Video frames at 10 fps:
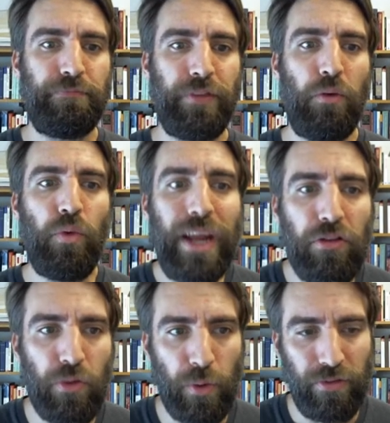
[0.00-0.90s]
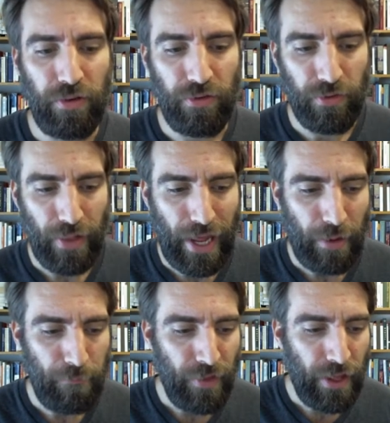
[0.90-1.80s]
resources
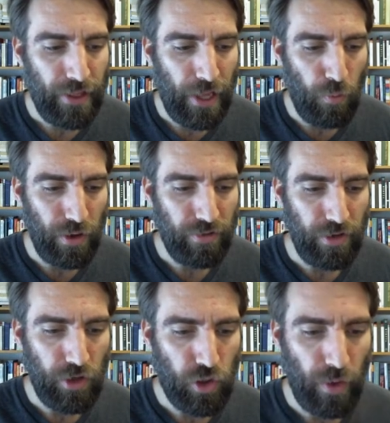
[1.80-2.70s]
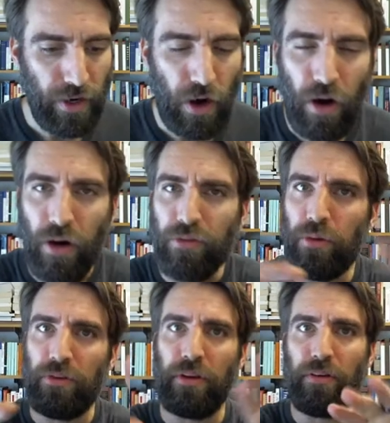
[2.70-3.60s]
that they once enjoyed. All
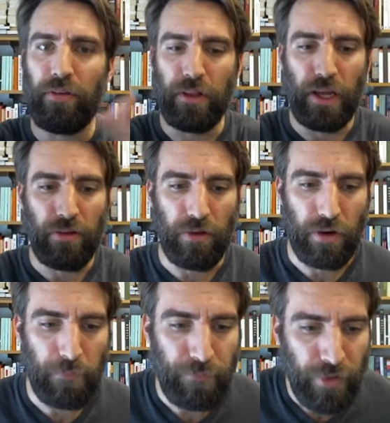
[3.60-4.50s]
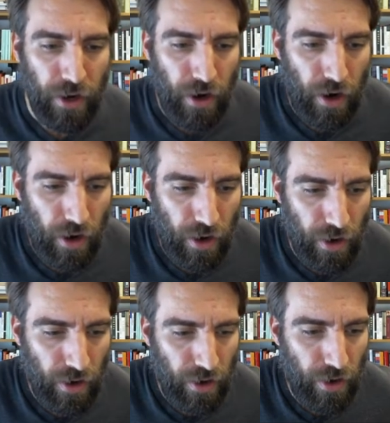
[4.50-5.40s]
sorts of different things are,
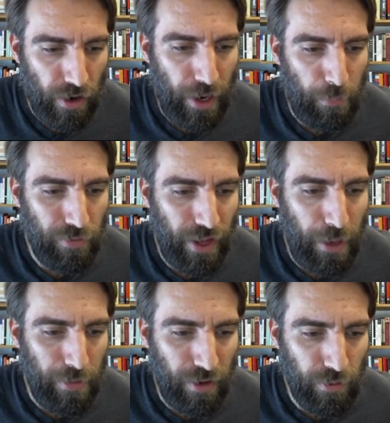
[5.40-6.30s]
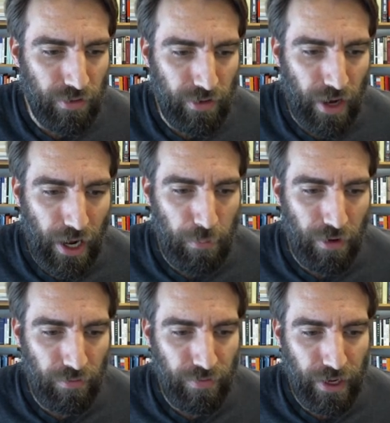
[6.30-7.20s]
are, are at play, but it was a time
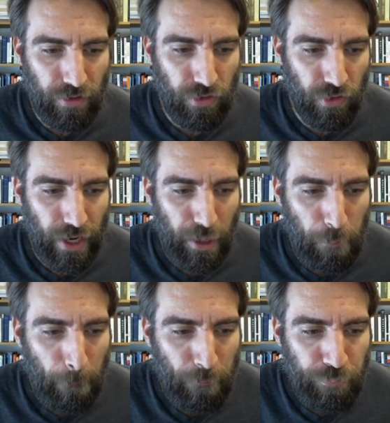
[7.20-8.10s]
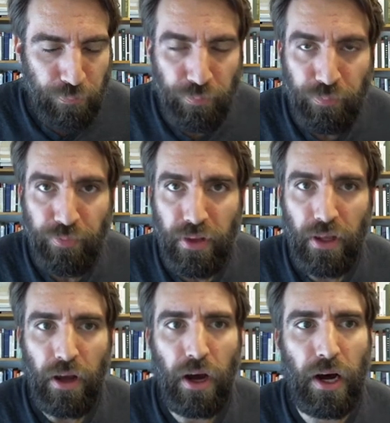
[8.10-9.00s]
of extreme
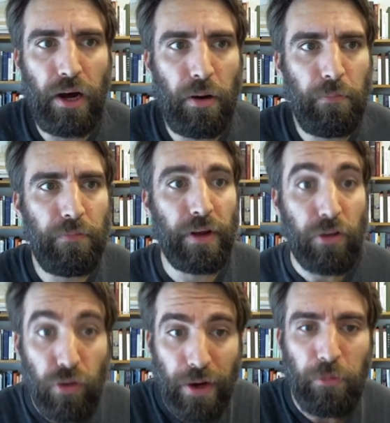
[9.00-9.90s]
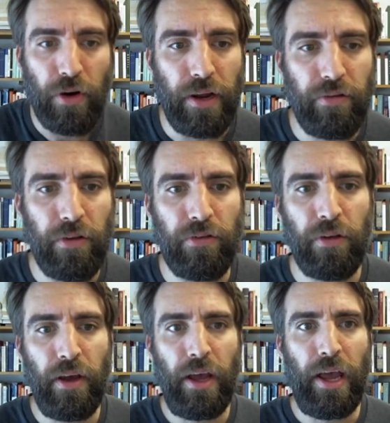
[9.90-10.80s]
um, extreme crisis,
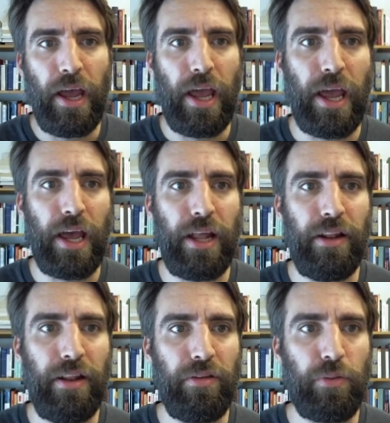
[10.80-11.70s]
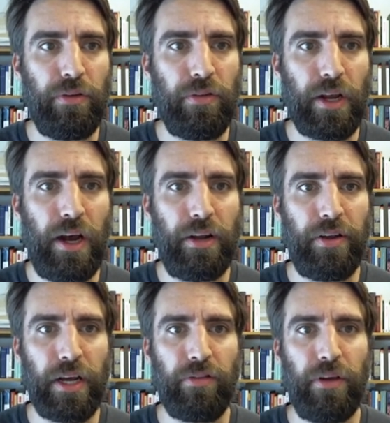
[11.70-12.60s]
and this was the
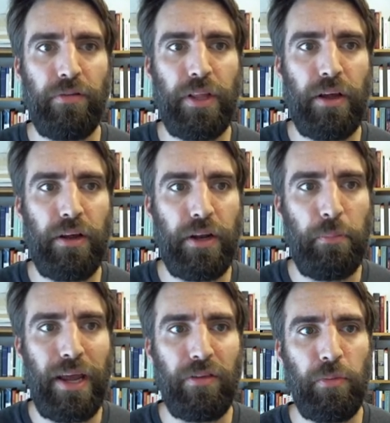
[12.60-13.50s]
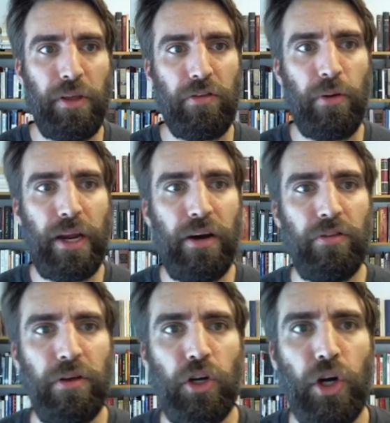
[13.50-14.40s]
context of the debasement. So here's
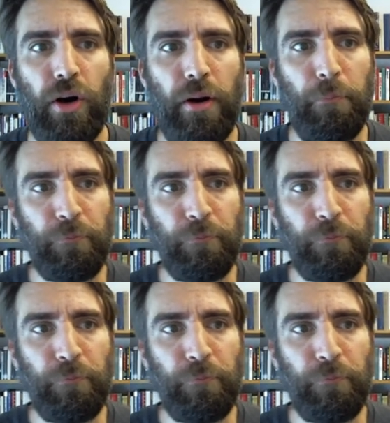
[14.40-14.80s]
a chart